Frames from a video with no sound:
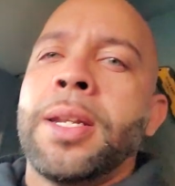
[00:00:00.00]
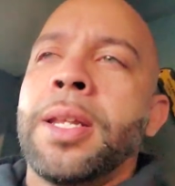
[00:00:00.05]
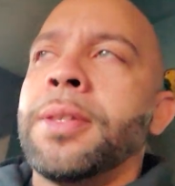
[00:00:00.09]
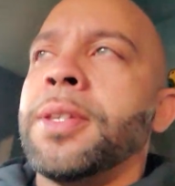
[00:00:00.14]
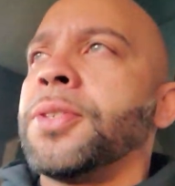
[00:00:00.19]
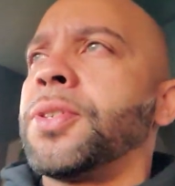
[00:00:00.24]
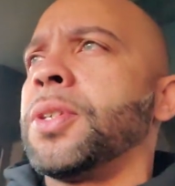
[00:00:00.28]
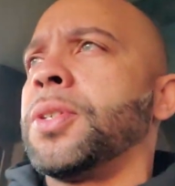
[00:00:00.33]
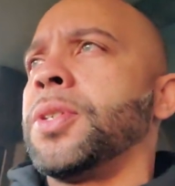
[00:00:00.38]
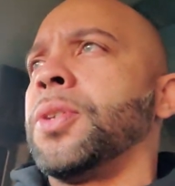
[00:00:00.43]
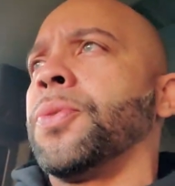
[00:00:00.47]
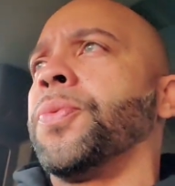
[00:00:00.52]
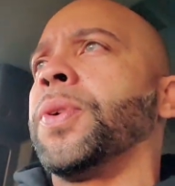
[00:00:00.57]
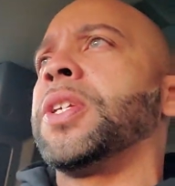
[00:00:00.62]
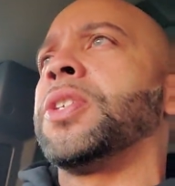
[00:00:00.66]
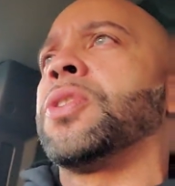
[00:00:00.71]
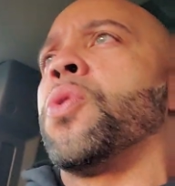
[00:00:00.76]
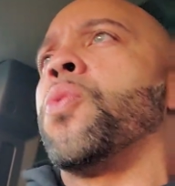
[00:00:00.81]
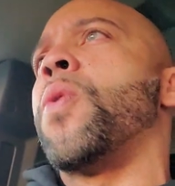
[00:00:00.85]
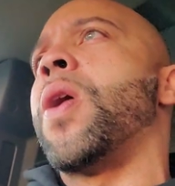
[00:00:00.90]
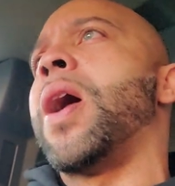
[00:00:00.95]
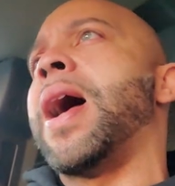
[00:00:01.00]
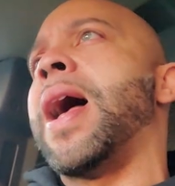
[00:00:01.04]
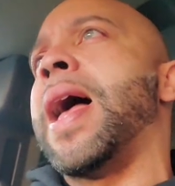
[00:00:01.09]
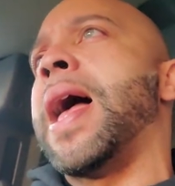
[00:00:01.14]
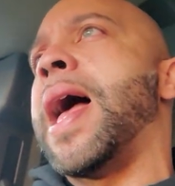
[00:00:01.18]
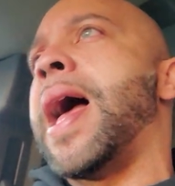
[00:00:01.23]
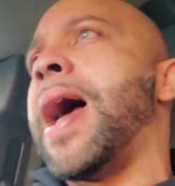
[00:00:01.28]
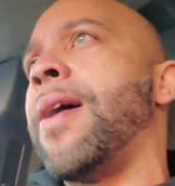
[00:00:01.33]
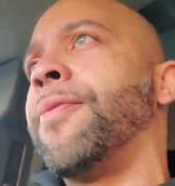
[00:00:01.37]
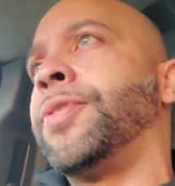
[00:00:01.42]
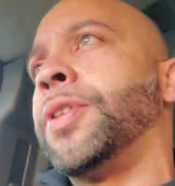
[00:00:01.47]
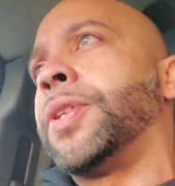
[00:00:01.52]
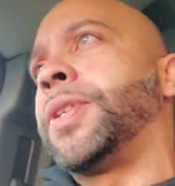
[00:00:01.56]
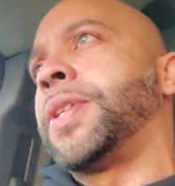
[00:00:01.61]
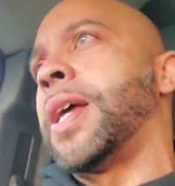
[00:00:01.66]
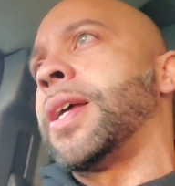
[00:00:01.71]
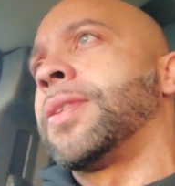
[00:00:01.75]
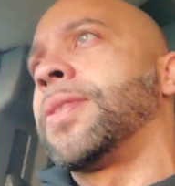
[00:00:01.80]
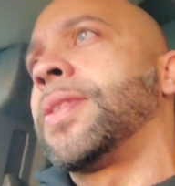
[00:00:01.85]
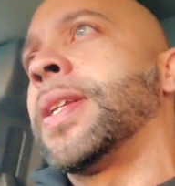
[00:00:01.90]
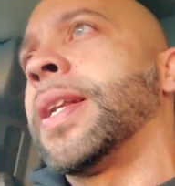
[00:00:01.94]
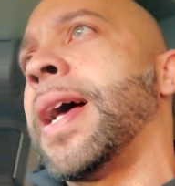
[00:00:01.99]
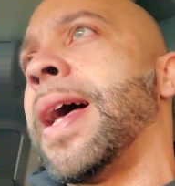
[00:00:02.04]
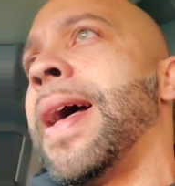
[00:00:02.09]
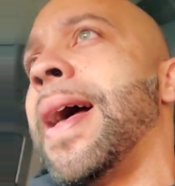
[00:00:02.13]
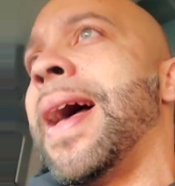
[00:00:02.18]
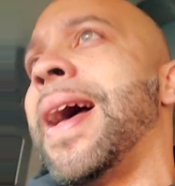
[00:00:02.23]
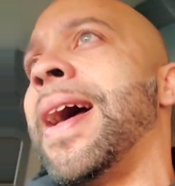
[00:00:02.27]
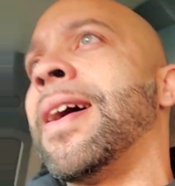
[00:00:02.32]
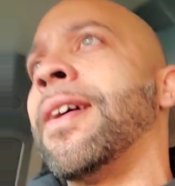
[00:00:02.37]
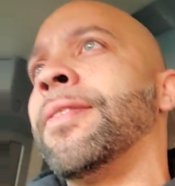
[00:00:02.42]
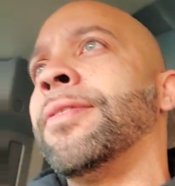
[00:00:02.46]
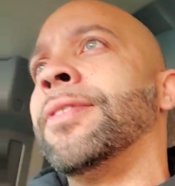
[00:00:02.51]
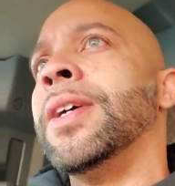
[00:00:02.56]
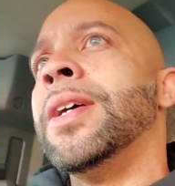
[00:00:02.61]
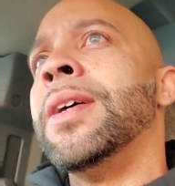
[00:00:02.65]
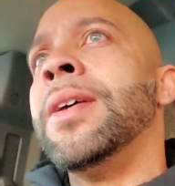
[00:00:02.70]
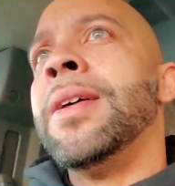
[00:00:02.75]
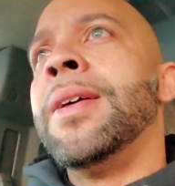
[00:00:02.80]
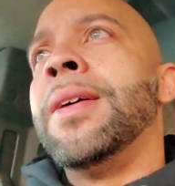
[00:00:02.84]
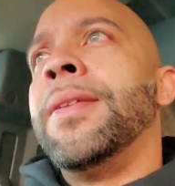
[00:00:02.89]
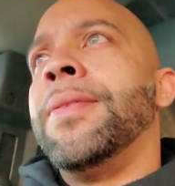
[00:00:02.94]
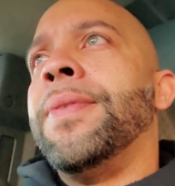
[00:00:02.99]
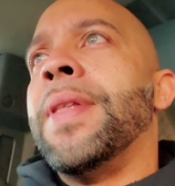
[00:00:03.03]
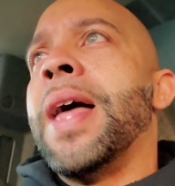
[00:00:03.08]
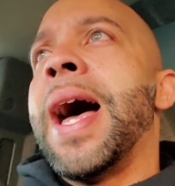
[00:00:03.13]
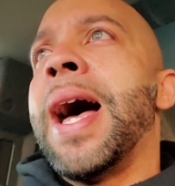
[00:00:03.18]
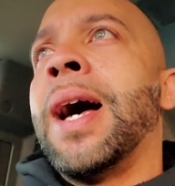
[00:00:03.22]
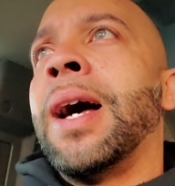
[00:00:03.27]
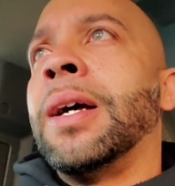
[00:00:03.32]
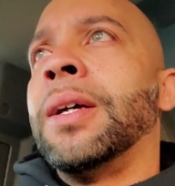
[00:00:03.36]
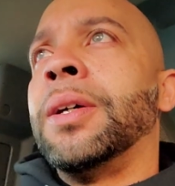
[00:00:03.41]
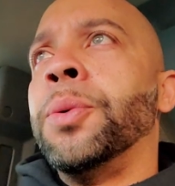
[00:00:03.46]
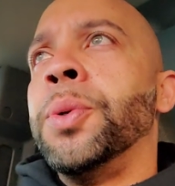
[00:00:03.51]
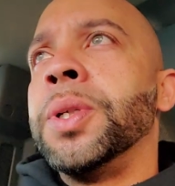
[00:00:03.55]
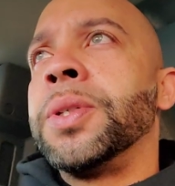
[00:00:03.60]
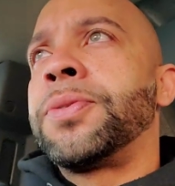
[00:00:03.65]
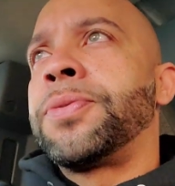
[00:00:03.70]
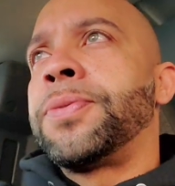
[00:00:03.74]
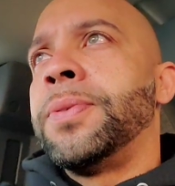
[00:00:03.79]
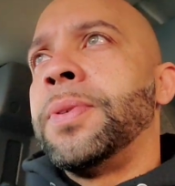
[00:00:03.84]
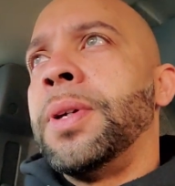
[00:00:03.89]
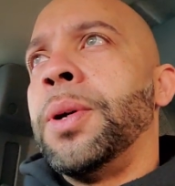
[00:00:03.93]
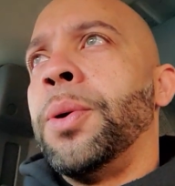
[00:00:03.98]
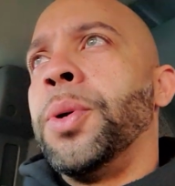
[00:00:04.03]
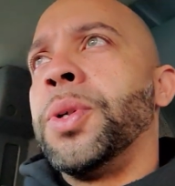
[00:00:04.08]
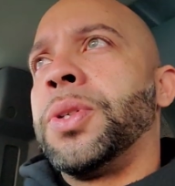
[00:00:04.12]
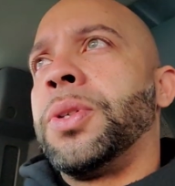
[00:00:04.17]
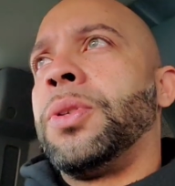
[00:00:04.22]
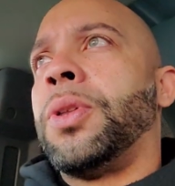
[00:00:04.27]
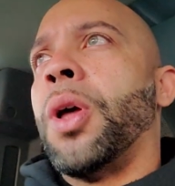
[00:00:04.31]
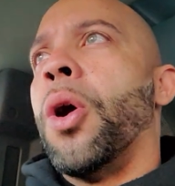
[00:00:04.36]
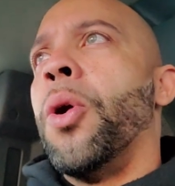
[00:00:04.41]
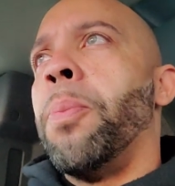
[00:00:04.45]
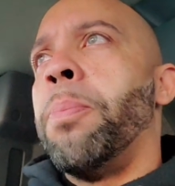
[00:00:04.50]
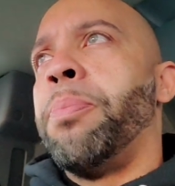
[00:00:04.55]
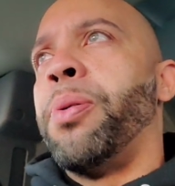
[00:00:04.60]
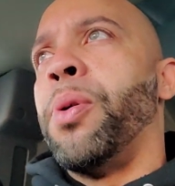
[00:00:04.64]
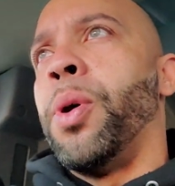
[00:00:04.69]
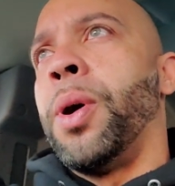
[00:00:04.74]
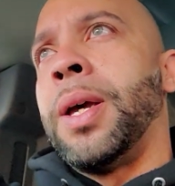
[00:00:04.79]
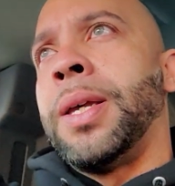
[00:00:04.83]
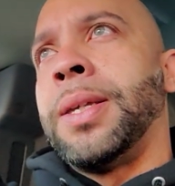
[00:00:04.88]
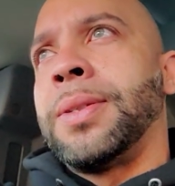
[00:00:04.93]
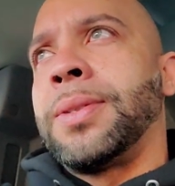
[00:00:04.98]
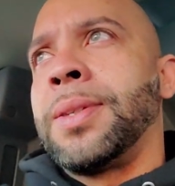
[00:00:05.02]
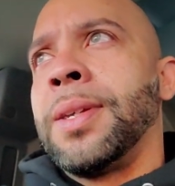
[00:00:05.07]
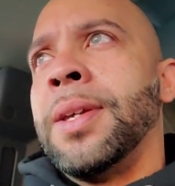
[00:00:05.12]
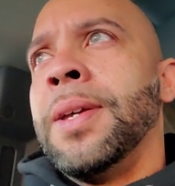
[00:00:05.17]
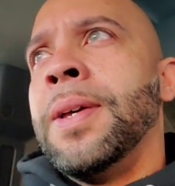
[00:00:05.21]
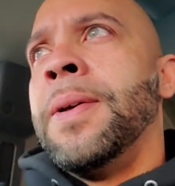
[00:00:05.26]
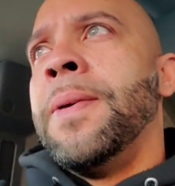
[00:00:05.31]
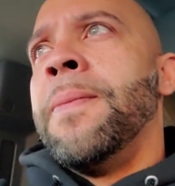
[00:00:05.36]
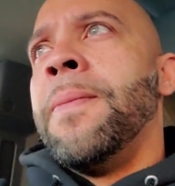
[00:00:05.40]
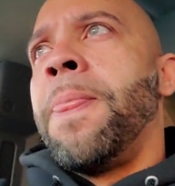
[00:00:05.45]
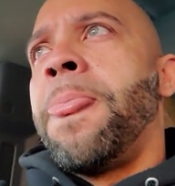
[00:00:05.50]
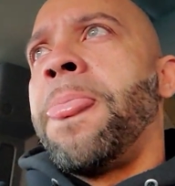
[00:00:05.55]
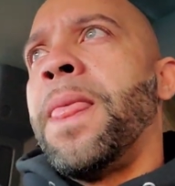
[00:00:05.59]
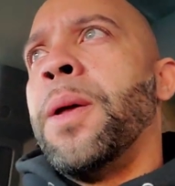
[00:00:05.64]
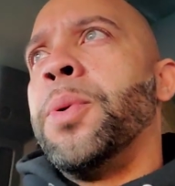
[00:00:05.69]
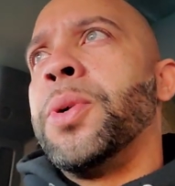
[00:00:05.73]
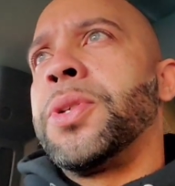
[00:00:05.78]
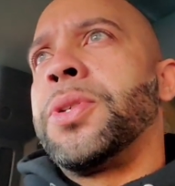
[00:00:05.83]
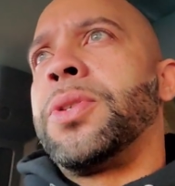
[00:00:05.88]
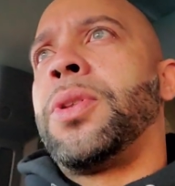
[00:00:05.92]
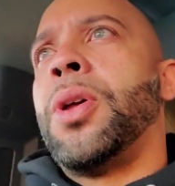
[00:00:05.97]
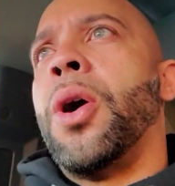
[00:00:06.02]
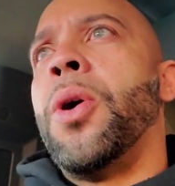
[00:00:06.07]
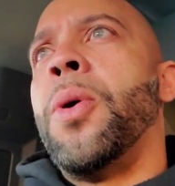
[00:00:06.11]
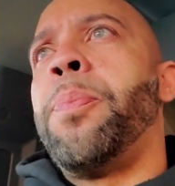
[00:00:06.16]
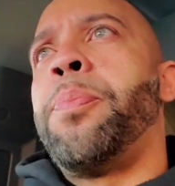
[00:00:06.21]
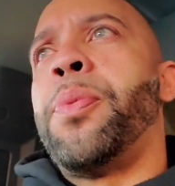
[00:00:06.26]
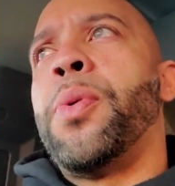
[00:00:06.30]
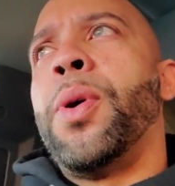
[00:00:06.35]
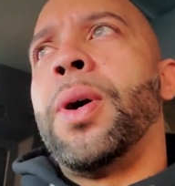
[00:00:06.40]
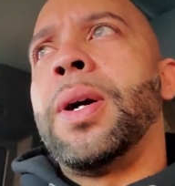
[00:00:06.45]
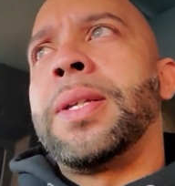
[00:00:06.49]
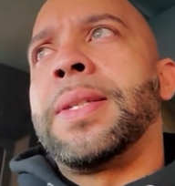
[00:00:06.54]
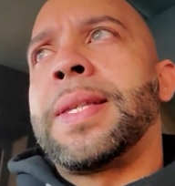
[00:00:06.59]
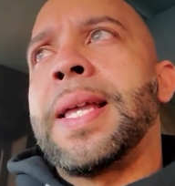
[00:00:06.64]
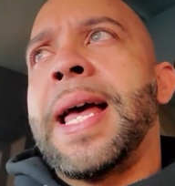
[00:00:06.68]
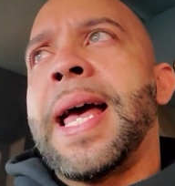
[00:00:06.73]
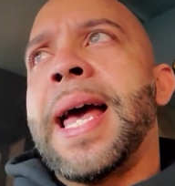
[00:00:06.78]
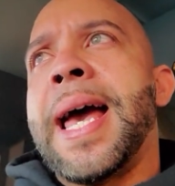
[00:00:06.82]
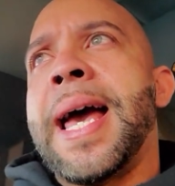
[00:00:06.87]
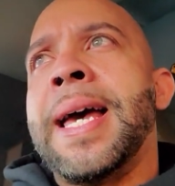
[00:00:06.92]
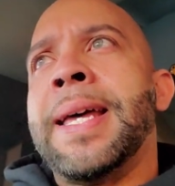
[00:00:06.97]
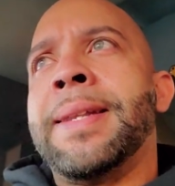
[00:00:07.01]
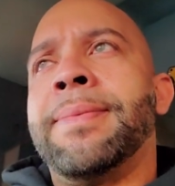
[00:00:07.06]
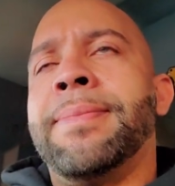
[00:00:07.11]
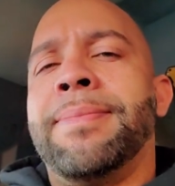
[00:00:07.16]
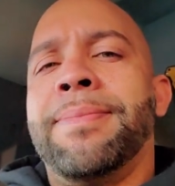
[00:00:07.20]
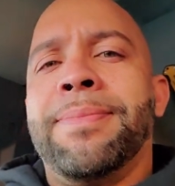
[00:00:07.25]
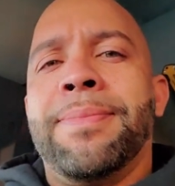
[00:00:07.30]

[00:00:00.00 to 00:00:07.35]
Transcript: and this is the reason why I have the things that I have. Nah, it was dope boys. It was dope boys that had,